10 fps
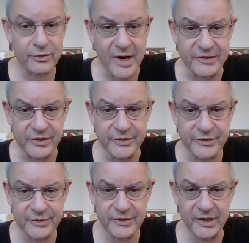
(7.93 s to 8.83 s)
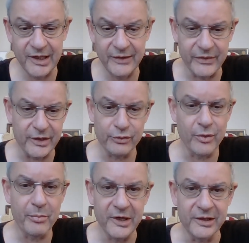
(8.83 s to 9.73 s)
crisis in the
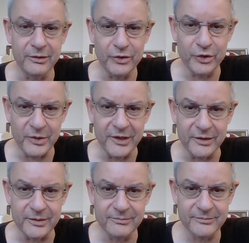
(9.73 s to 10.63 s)
European Union.